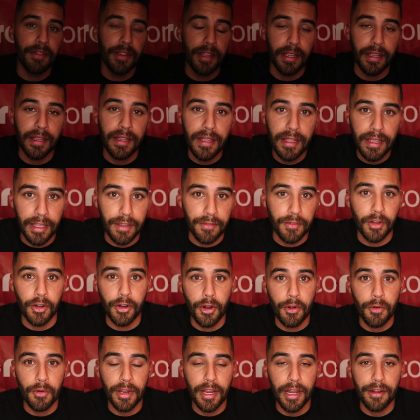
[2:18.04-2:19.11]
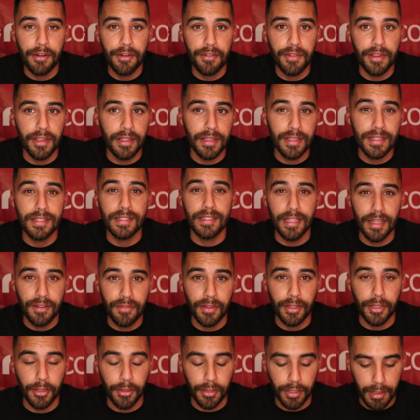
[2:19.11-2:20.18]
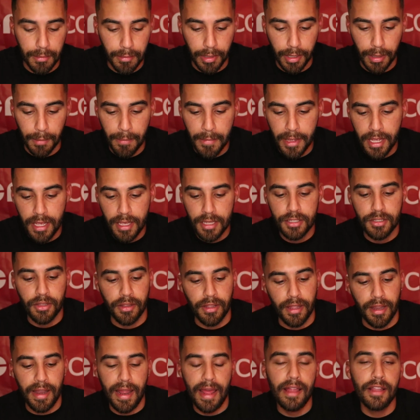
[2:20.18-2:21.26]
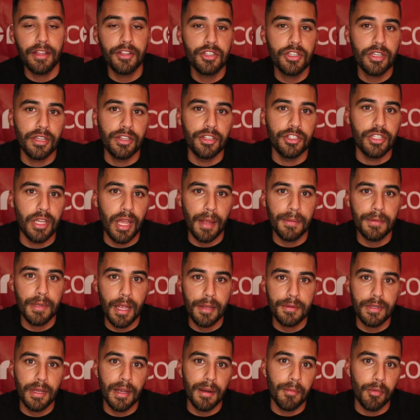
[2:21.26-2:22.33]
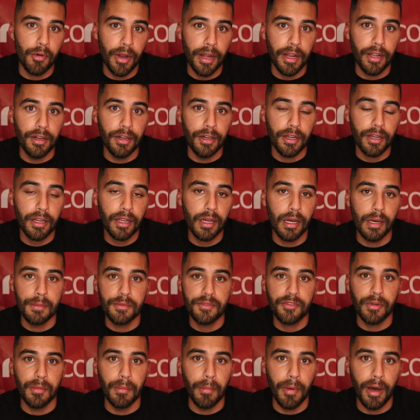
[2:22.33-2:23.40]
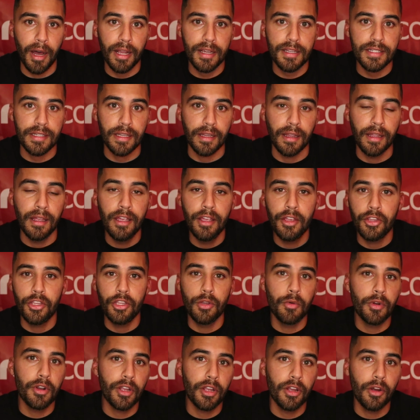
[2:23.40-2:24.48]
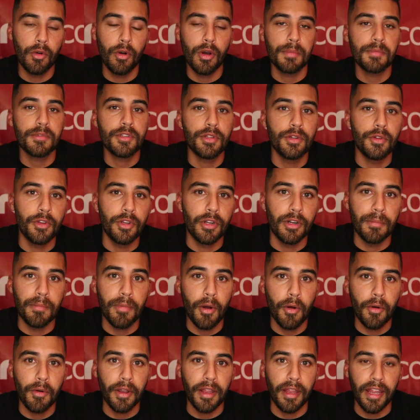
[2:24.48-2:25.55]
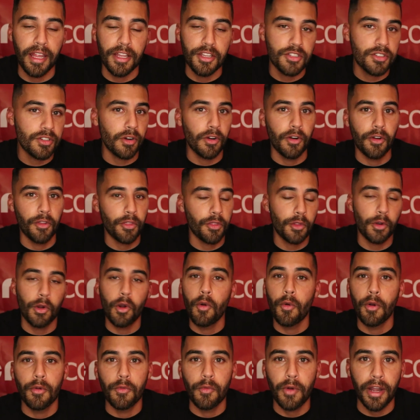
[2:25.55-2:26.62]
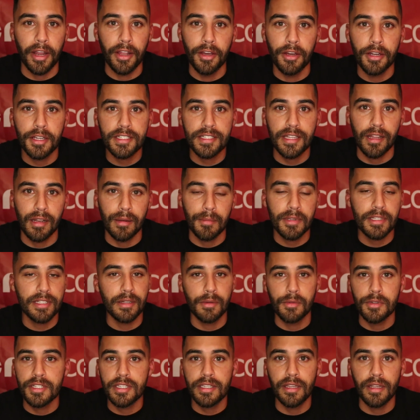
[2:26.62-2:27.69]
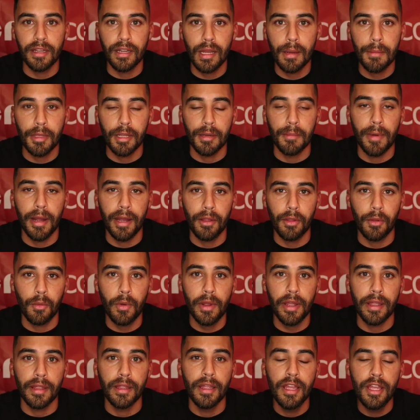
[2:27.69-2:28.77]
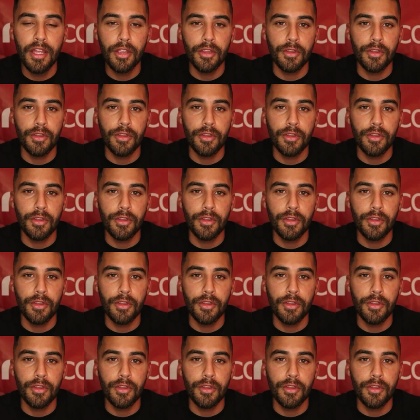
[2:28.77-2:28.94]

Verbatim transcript: Vee. If you don't know who Gary Vee is, definitely look him up. So the analogy in jab, jab, jab, right hook comes from boxing. You wouldn't go up to your opponent and start throwing right hooks at them because they would see it coming a mile away.